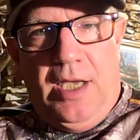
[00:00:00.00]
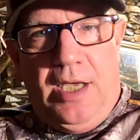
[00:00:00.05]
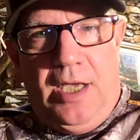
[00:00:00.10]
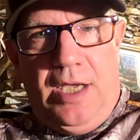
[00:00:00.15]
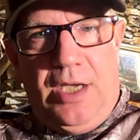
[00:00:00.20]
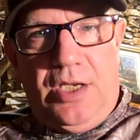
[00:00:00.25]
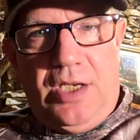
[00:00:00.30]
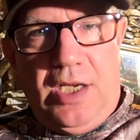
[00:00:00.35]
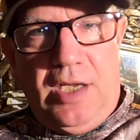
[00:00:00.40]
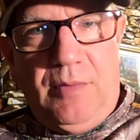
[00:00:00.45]

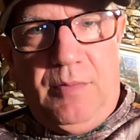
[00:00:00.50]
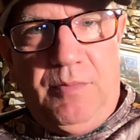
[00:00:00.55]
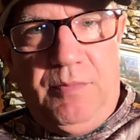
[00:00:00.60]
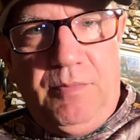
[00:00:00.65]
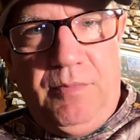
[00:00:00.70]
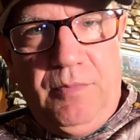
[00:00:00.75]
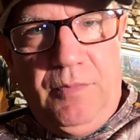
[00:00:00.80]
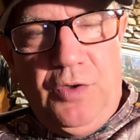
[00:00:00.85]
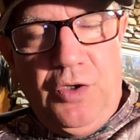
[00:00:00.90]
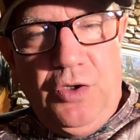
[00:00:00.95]
He said,
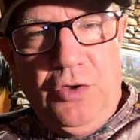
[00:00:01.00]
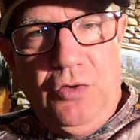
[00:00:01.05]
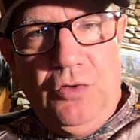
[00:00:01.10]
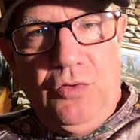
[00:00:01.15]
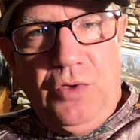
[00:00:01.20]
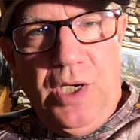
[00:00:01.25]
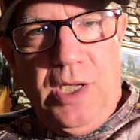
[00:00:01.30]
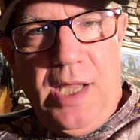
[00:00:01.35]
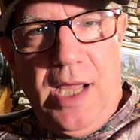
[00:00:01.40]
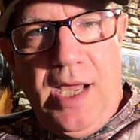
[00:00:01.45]
"You
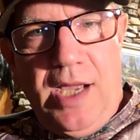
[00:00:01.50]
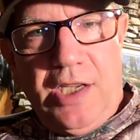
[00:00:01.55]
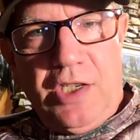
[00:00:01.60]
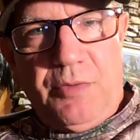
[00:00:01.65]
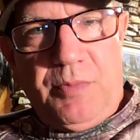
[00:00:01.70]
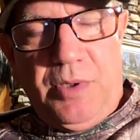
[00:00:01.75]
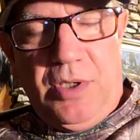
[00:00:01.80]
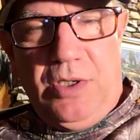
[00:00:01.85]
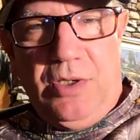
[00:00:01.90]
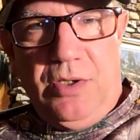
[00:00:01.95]
realize,
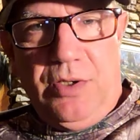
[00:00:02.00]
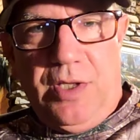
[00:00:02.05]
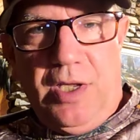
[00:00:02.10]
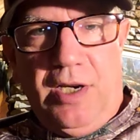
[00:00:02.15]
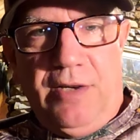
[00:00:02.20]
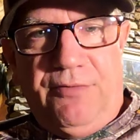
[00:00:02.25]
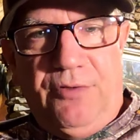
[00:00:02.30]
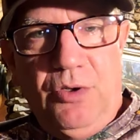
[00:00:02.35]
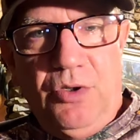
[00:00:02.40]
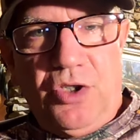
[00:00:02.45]
Peter, that
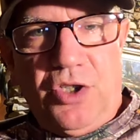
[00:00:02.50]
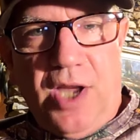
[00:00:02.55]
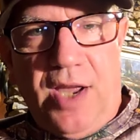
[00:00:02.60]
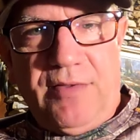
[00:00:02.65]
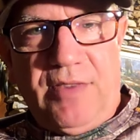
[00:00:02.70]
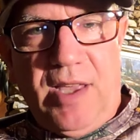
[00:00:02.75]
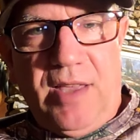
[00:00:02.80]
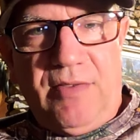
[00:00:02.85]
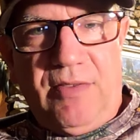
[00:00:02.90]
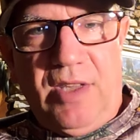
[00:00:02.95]
if you
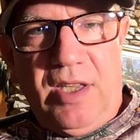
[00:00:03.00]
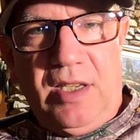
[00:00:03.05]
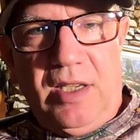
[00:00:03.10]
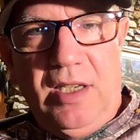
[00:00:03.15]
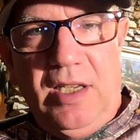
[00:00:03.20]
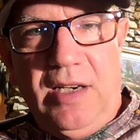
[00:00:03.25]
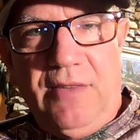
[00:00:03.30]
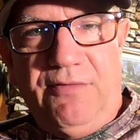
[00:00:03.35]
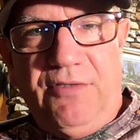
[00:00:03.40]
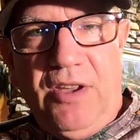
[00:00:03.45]
sight that thing
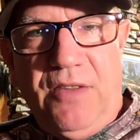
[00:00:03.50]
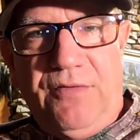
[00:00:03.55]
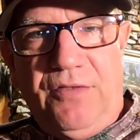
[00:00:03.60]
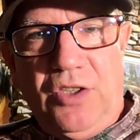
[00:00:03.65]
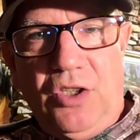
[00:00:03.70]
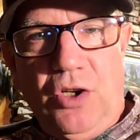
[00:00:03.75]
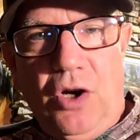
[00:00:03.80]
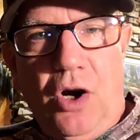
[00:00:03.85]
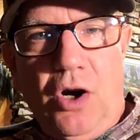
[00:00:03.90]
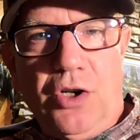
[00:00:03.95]
in at
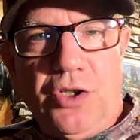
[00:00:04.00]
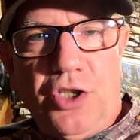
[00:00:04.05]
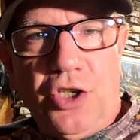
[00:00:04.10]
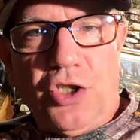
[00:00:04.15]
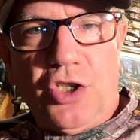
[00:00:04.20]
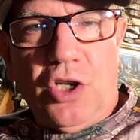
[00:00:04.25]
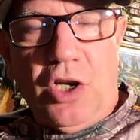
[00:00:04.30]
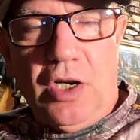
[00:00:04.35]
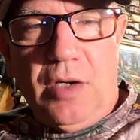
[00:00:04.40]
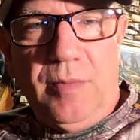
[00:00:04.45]
50 yards,
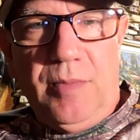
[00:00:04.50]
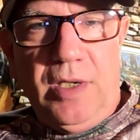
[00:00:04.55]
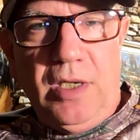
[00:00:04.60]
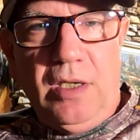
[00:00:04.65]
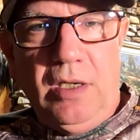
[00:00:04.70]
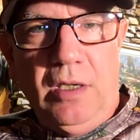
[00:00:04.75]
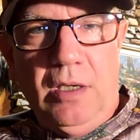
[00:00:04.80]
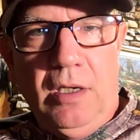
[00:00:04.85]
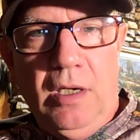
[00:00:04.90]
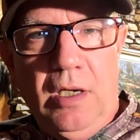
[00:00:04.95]
it's going to
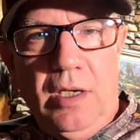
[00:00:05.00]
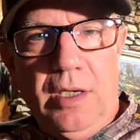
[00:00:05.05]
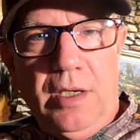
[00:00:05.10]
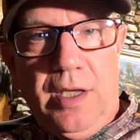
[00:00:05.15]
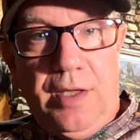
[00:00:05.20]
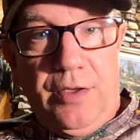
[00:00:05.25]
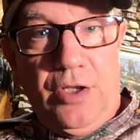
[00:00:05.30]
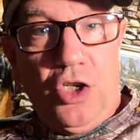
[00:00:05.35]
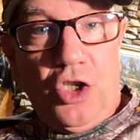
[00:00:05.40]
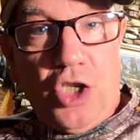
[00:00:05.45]
be,"
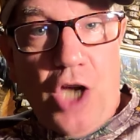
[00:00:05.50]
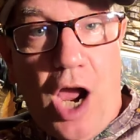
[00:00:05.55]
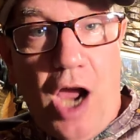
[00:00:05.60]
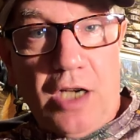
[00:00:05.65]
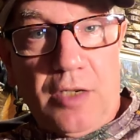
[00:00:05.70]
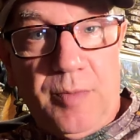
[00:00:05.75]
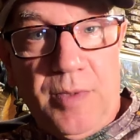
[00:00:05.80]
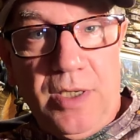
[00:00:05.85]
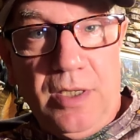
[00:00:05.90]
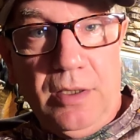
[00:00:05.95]
and this
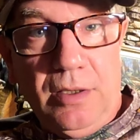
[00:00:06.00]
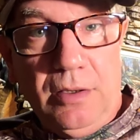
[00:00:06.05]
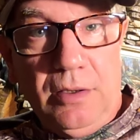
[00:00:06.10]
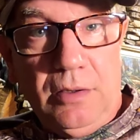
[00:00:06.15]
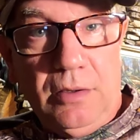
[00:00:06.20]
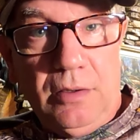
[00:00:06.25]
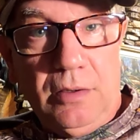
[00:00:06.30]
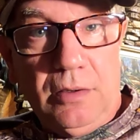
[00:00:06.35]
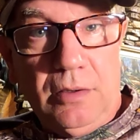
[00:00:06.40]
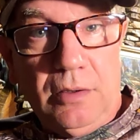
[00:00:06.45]
shocked me,
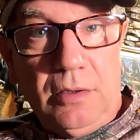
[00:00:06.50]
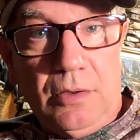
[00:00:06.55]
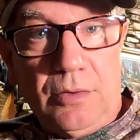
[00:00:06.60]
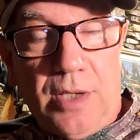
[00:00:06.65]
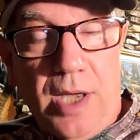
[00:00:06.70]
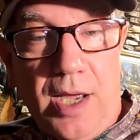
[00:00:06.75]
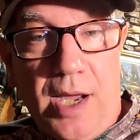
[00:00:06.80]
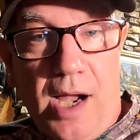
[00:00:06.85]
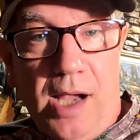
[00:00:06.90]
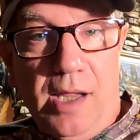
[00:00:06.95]

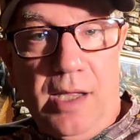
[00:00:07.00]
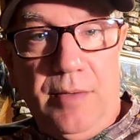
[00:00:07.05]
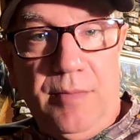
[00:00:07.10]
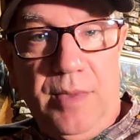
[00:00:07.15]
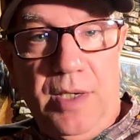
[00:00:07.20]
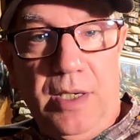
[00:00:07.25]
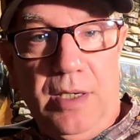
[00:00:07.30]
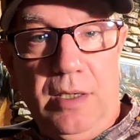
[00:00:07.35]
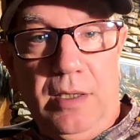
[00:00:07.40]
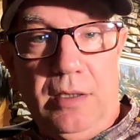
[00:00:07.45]
okay, I'll
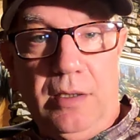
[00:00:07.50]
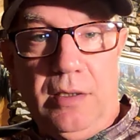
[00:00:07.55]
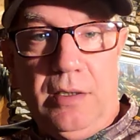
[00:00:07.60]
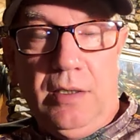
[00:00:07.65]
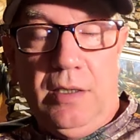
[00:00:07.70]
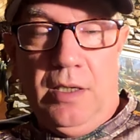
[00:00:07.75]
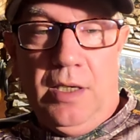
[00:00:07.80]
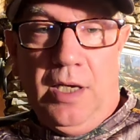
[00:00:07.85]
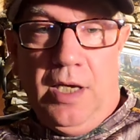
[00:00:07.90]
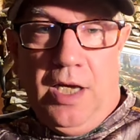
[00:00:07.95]
admit it,
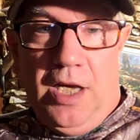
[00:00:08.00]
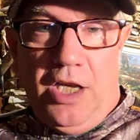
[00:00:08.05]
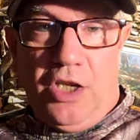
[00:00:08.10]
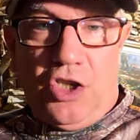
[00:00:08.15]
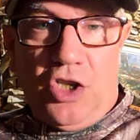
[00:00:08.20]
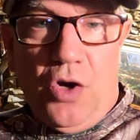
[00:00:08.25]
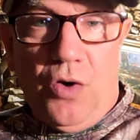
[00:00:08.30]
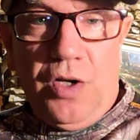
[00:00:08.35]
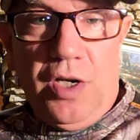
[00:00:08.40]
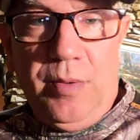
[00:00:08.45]

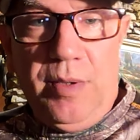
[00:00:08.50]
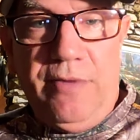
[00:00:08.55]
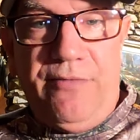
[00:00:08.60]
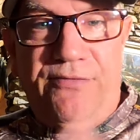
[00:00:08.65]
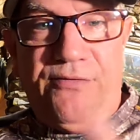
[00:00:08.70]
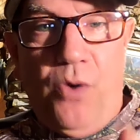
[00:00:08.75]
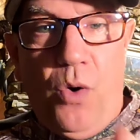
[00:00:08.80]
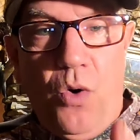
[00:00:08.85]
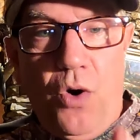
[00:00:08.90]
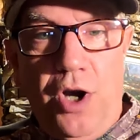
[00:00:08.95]
"it's going to be
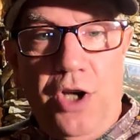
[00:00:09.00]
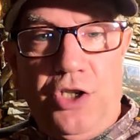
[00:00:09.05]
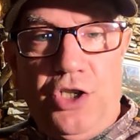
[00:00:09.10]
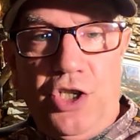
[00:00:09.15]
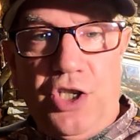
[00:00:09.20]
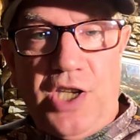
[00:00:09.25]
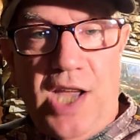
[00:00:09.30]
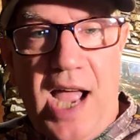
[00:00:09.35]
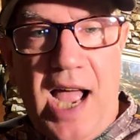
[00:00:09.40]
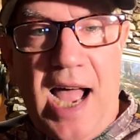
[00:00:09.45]
4
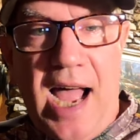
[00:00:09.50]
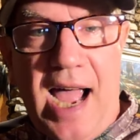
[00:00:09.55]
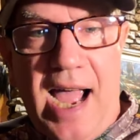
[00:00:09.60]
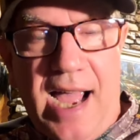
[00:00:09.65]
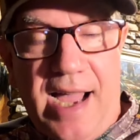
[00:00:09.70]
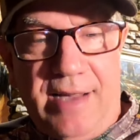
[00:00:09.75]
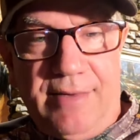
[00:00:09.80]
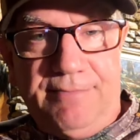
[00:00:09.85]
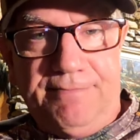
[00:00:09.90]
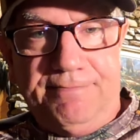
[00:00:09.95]
inches
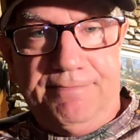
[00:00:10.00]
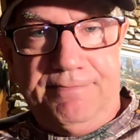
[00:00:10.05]
high